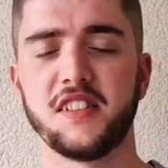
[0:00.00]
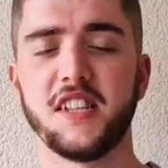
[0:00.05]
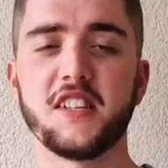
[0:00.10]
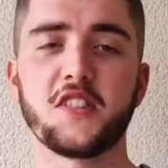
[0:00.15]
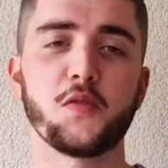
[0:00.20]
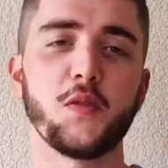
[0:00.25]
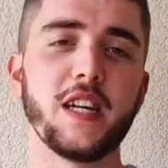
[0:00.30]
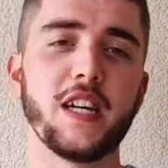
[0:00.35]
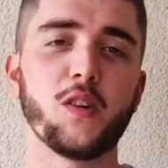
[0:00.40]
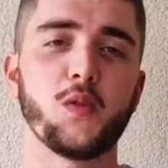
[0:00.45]

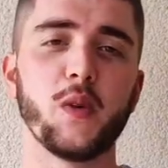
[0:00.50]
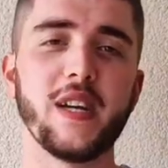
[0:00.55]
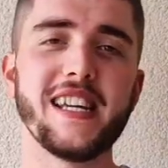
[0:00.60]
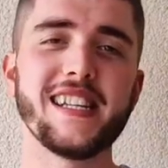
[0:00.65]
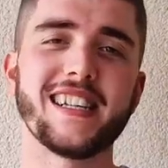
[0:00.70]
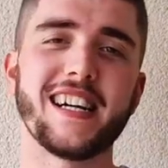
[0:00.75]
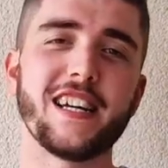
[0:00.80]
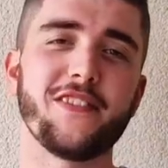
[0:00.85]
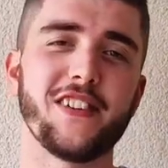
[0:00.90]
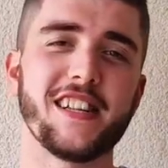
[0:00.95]
This week
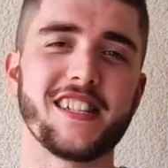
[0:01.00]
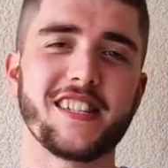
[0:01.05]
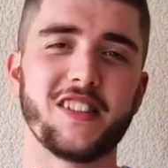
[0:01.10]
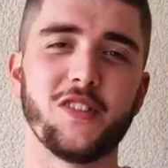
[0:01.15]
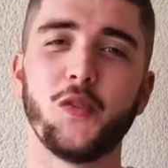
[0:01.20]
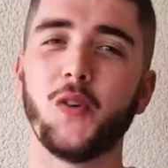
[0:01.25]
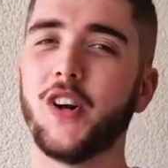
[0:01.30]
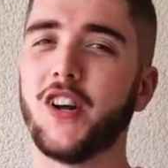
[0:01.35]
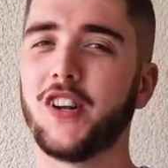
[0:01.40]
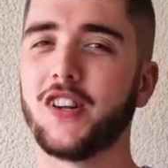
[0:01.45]
we dive into
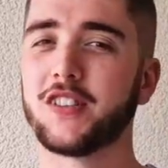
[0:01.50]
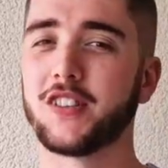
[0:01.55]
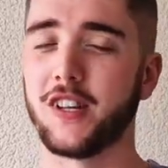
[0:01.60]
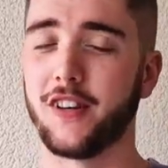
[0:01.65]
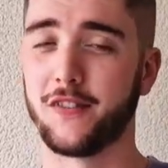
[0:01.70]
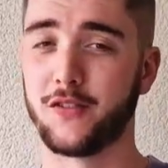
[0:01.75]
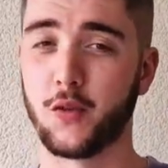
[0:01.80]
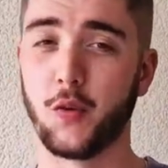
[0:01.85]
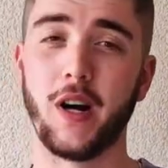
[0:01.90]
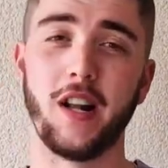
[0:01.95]
the world
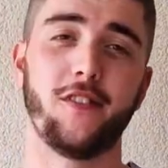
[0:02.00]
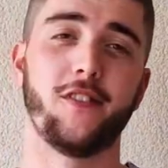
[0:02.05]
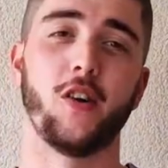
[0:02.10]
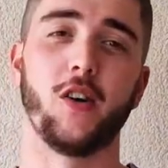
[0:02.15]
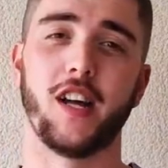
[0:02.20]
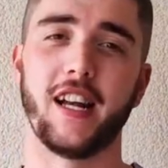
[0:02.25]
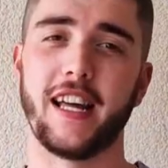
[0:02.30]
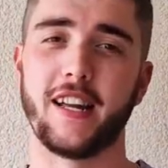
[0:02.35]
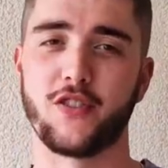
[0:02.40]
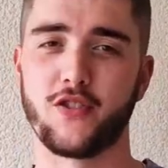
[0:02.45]
of twelve
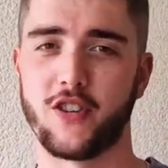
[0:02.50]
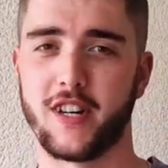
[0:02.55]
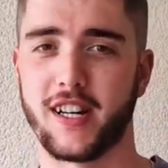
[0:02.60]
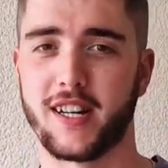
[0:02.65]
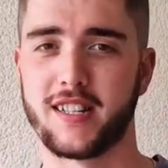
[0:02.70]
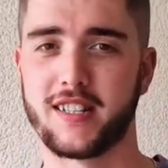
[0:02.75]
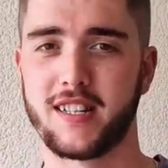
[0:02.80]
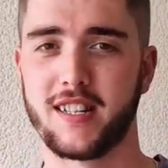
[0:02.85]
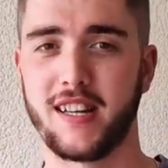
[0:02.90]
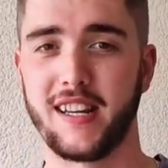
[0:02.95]
volt
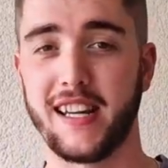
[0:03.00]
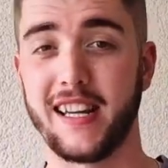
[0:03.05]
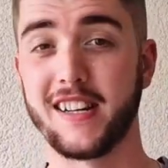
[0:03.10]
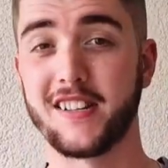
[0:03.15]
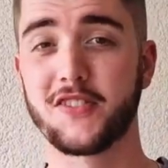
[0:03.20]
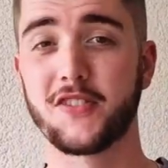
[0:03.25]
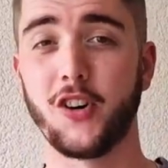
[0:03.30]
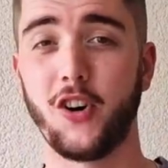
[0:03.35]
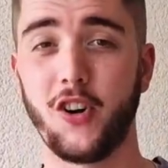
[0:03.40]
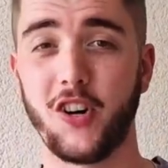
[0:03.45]
electrics,
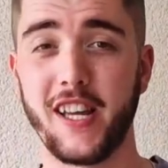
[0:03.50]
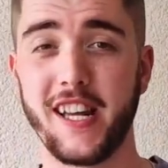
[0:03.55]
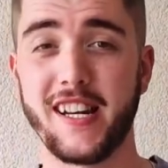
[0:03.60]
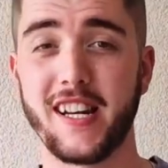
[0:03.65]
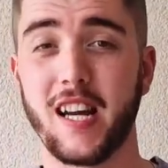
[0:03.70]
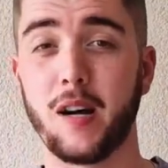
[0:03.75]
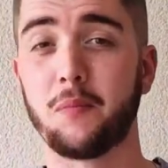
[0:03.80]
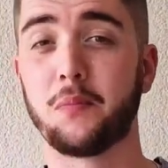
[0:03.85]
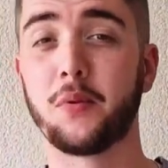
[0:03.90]
installing a